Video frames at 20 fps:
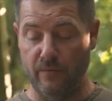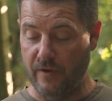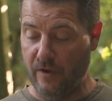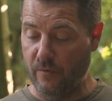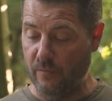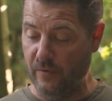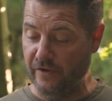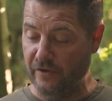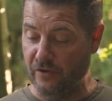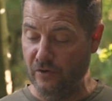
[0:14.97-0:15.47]

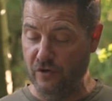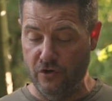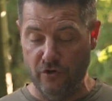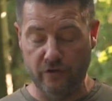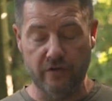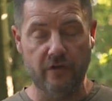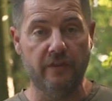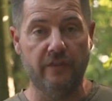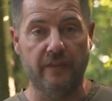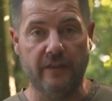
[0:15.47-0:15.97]
Now, when you
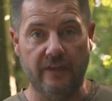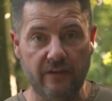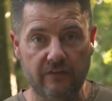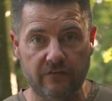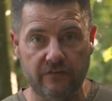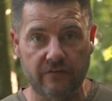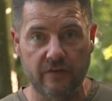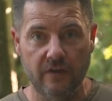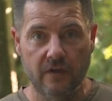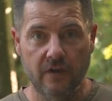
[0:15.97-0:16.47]
look at
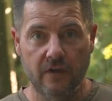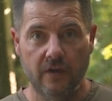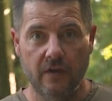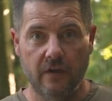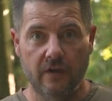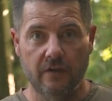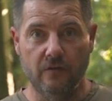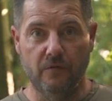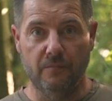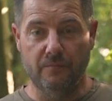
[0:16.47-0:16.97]
this,
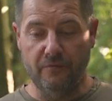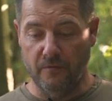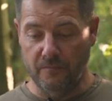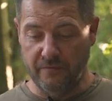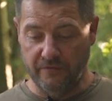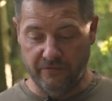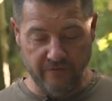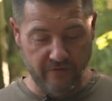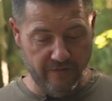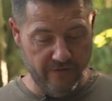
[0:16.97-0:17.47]
you're
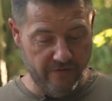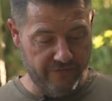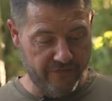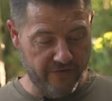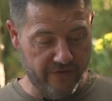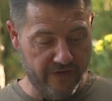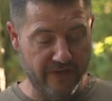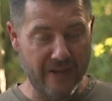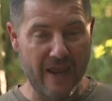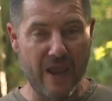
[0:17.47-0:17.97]
probably sitting there
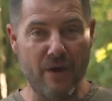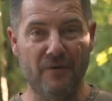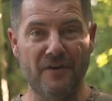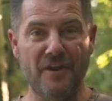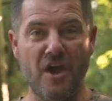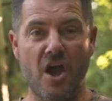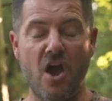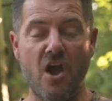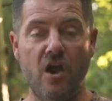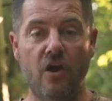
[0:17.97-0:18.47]
thinking, how
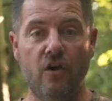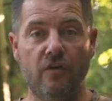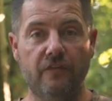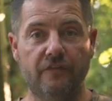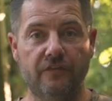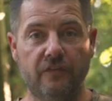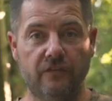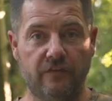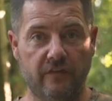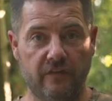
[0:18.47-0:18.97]
on
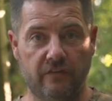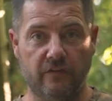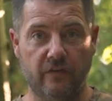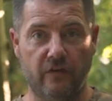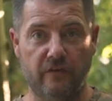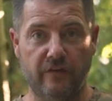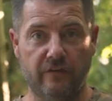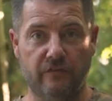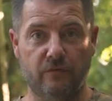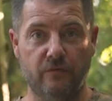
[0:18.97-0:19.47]
earth does this
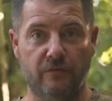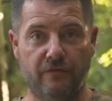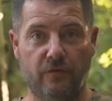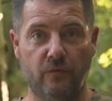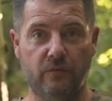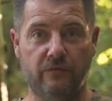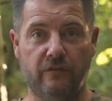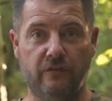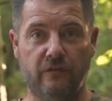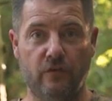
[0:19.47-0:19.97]
turn into a
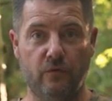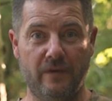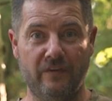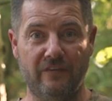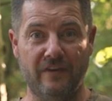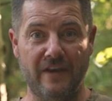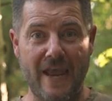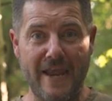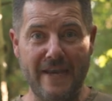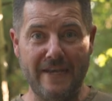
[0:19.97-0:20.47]

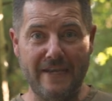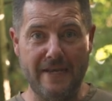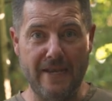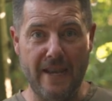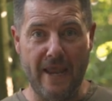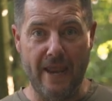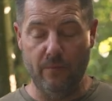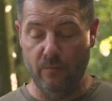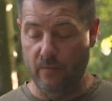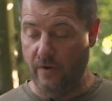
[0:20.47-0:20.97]
42-inch landing net?